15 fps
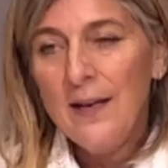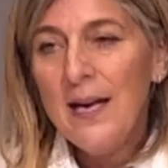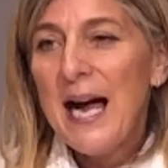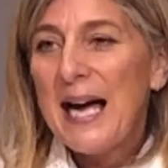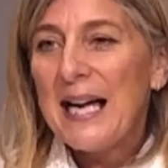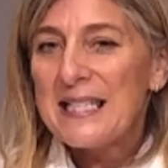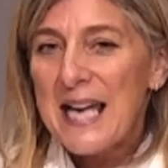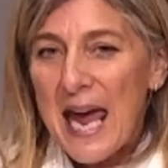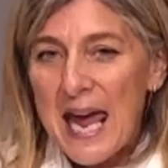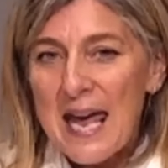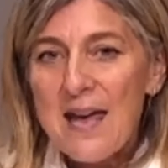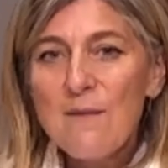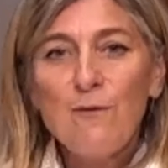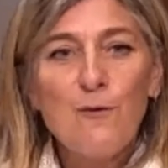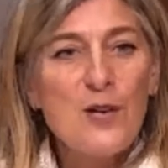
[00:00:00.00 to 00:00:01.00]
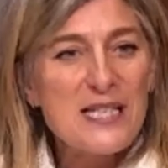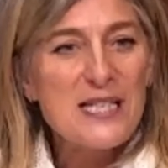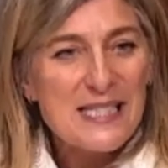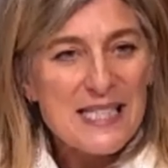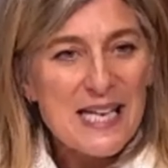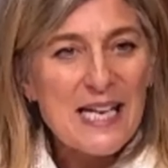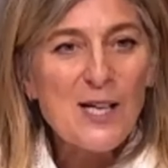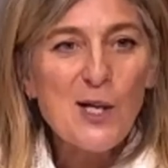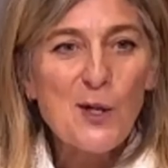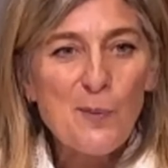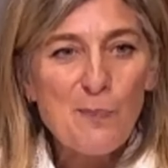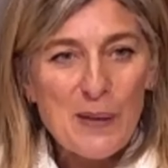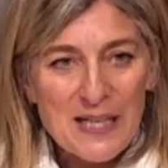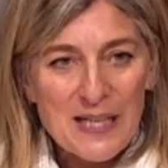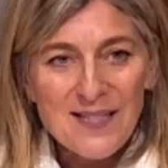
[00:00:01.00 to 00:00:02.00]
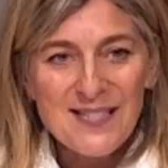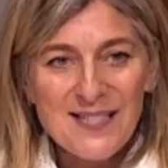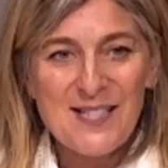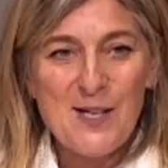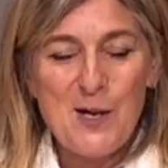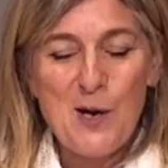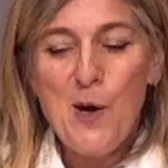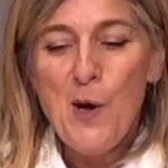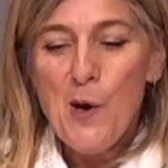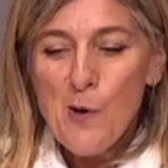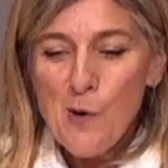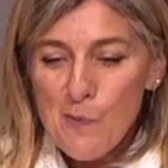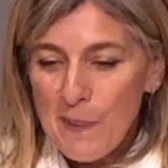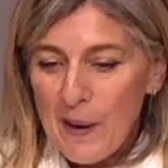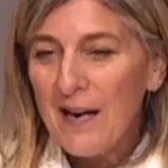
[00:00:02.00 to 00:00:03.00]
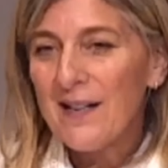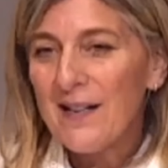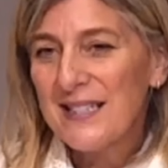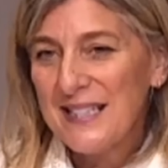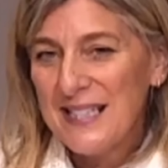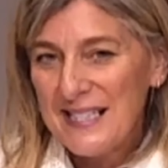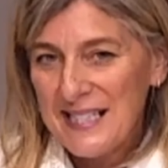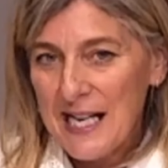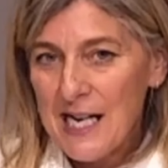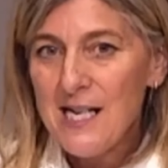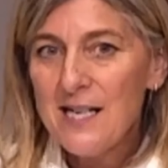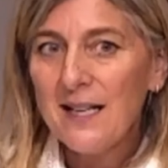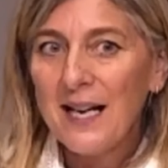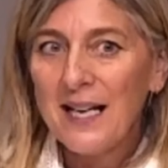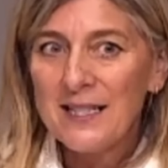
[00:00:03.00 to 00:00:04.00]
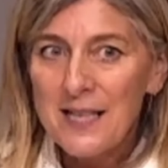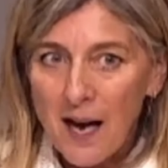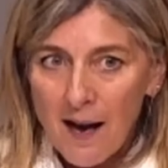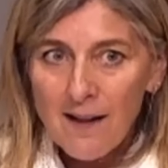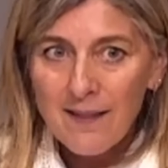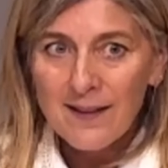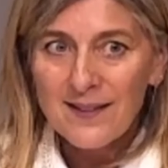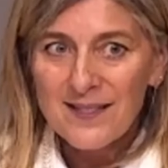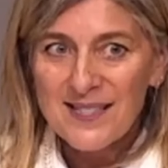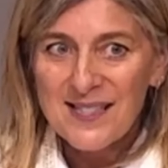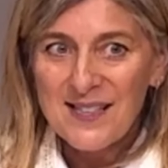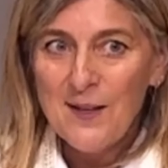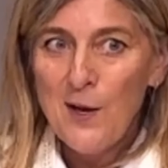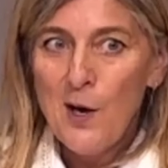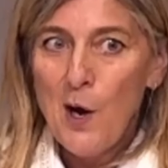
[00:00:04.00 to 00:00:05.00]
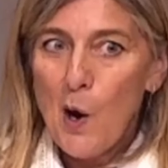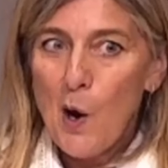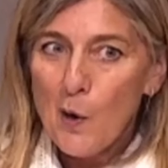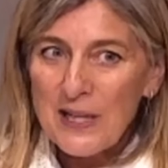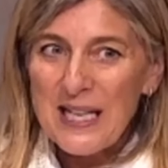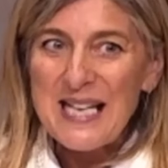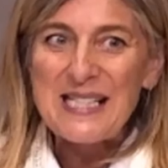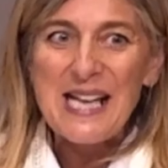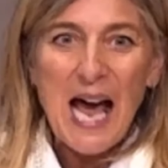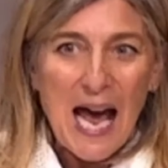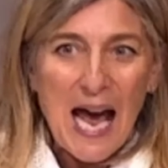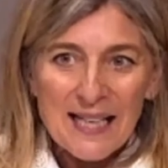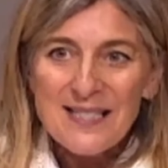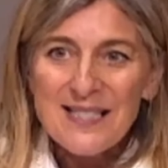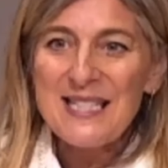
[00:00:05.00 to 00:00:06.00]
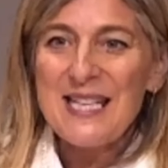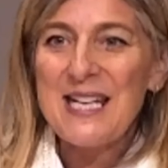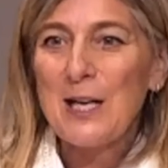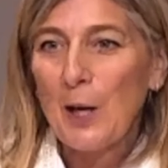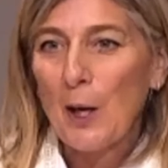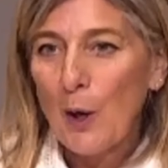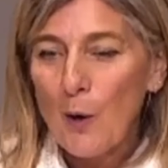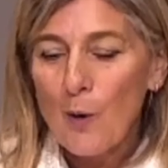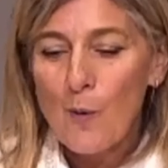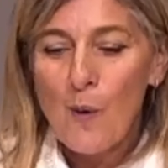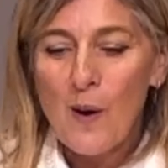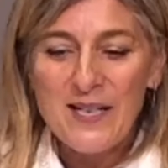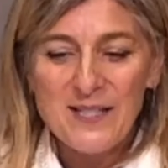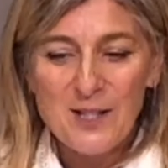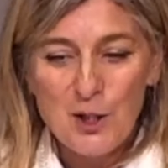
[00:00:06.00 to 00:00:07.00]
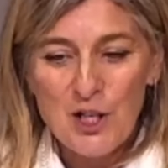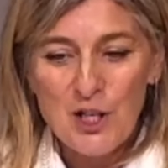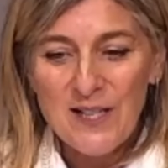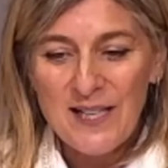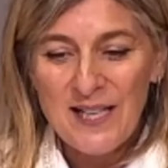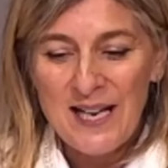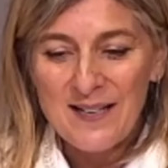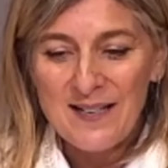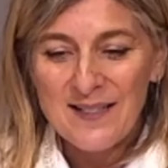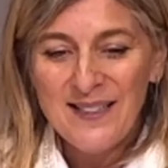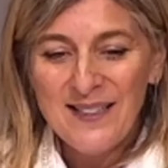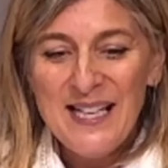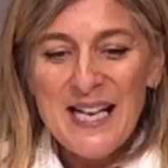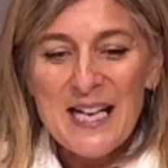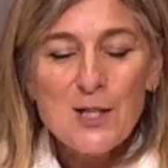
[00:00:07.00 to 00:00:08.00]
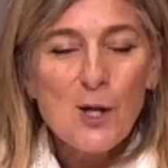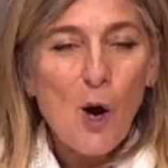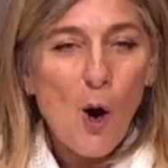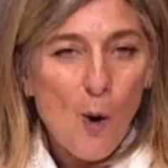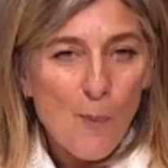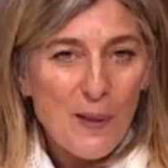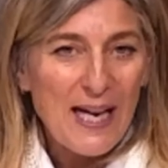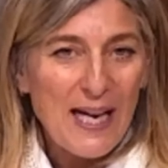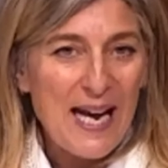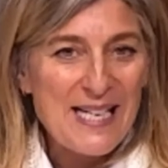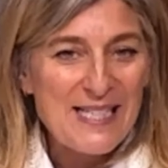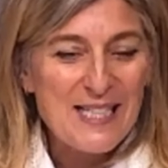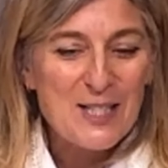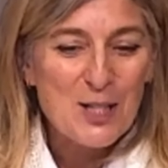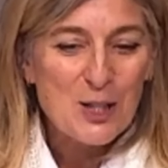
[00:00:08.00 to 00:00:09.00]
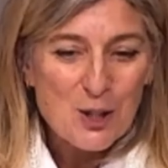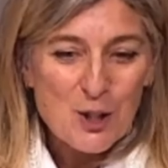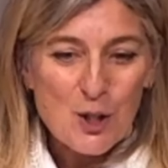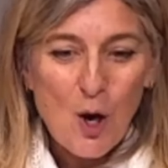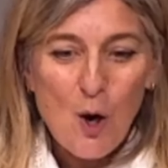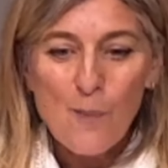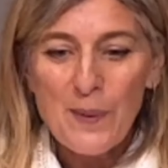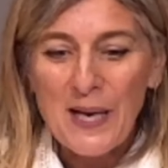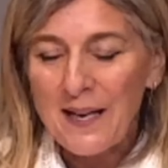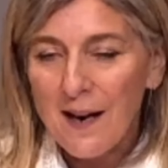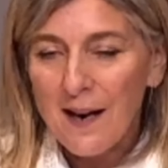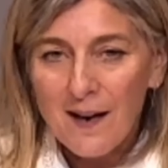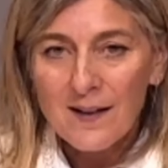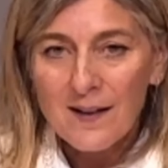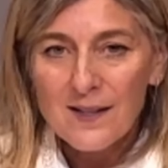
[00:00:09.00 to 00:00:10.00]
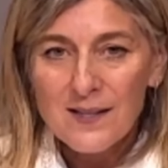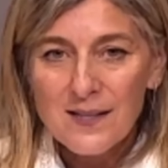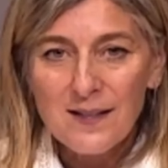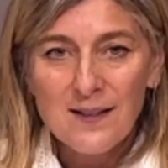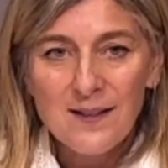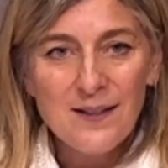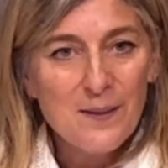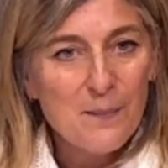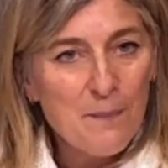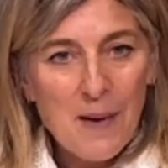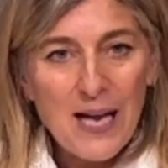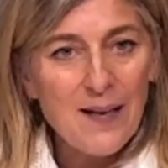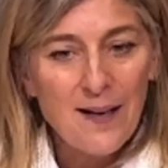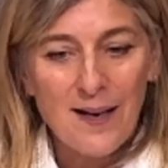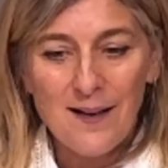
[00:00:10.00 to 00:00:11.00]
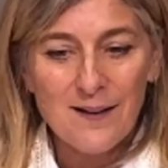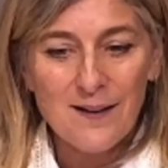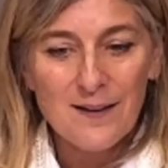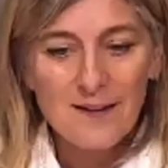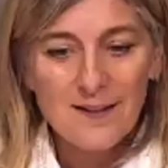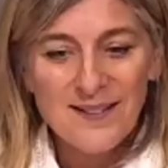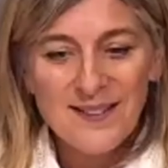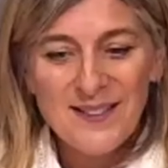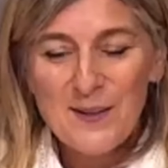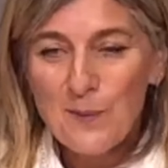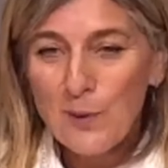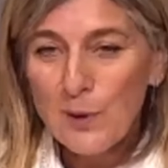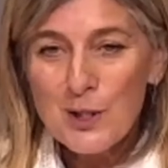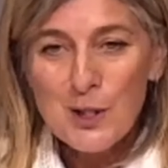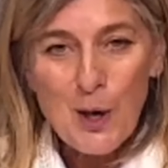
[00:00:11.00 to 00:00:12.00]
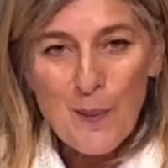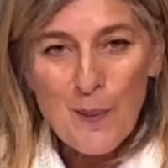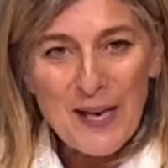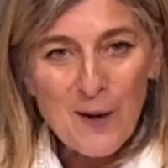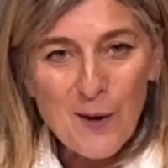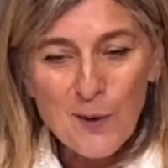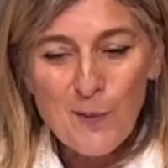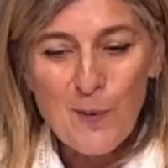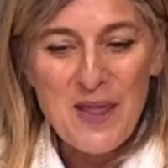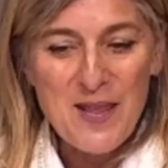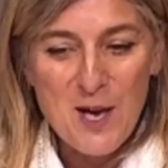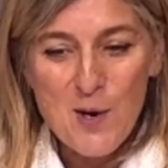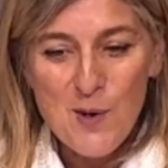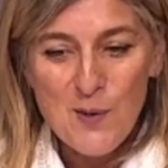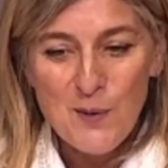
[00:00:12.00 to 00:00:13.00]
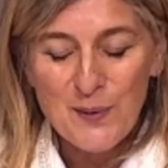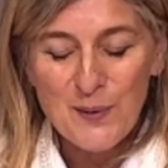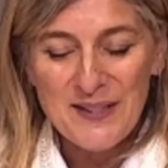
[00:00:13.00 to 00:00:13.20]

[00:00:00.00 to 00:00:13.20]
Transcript: And every single person who passes her and others on this anti-clockwise journey is obligated to stop and ask, Malach, what's going on with you?